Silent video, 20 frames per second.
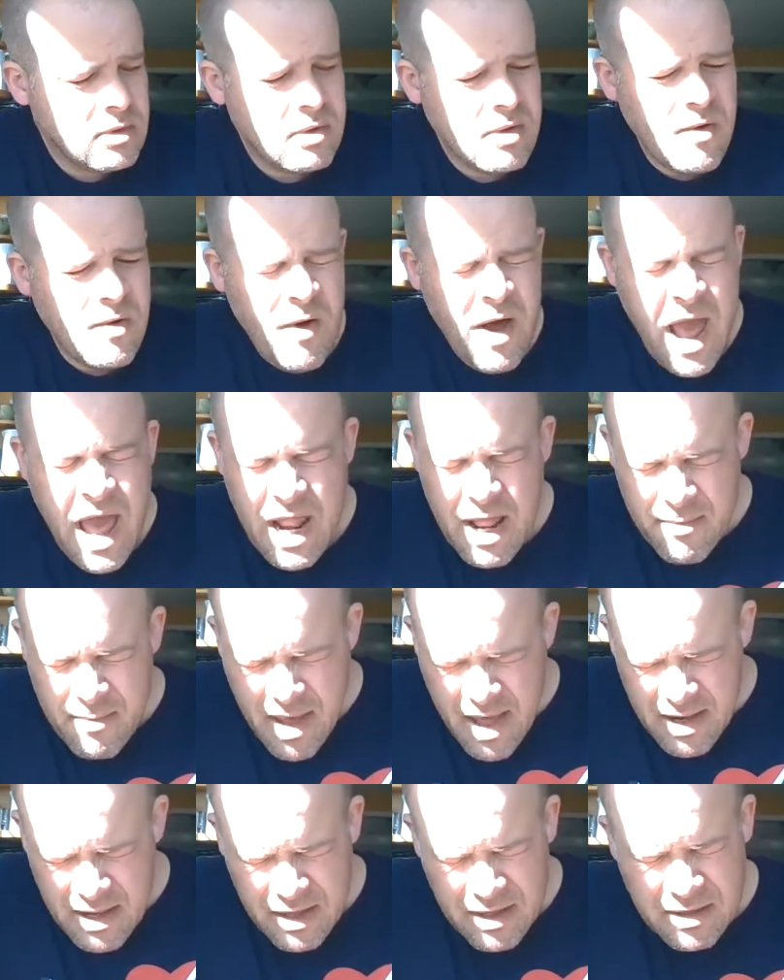Wait a
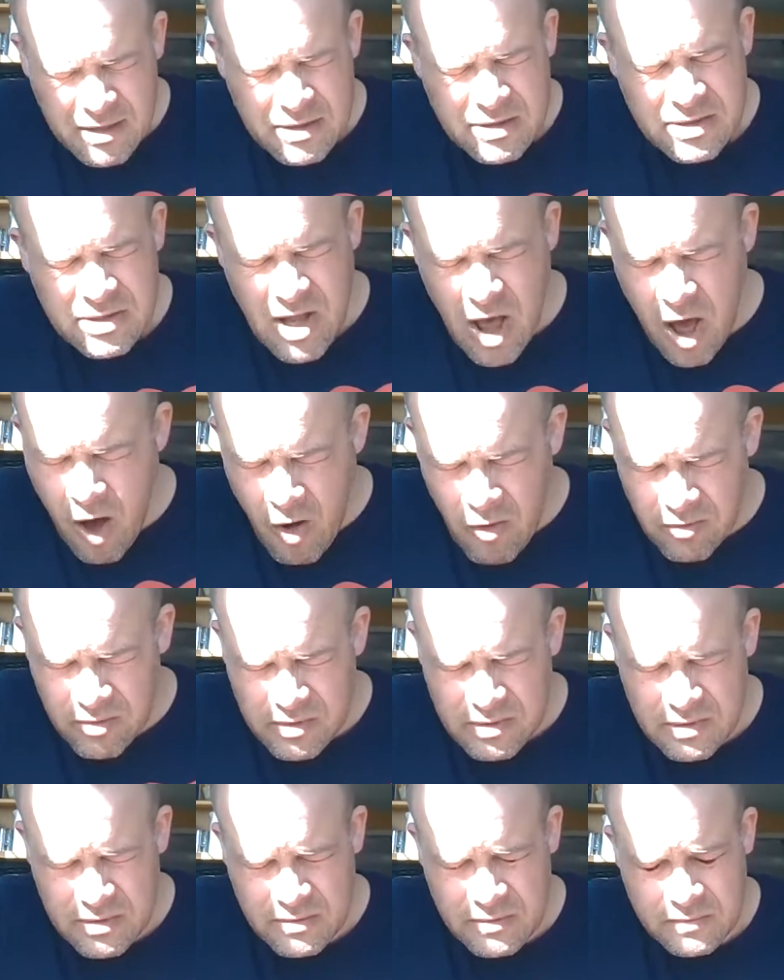minute,
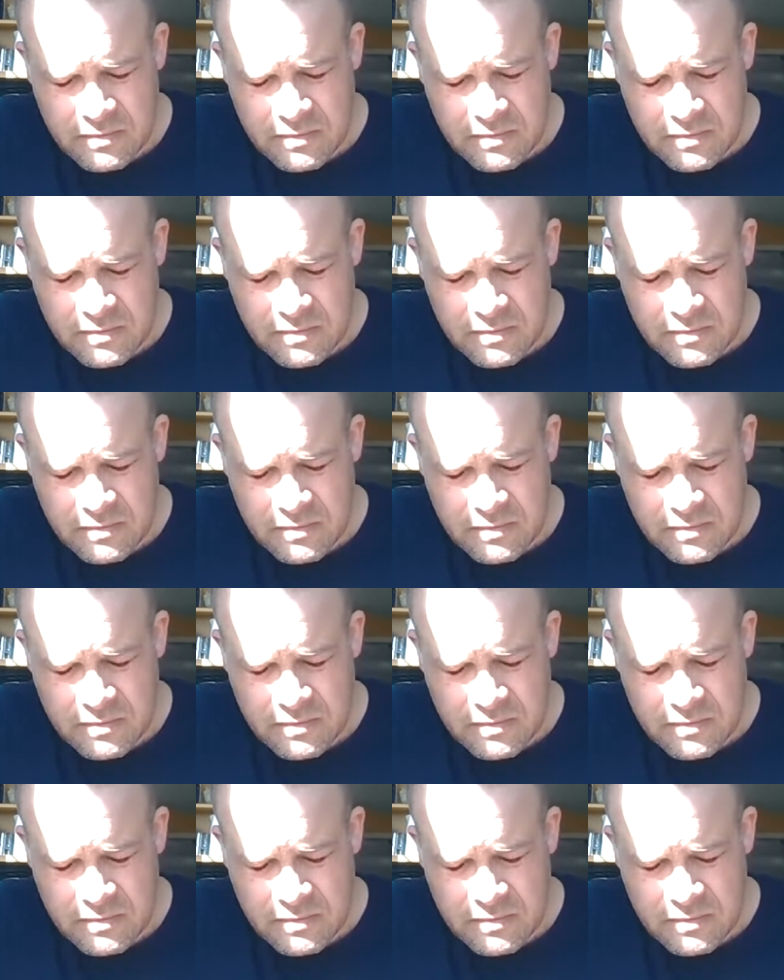don't.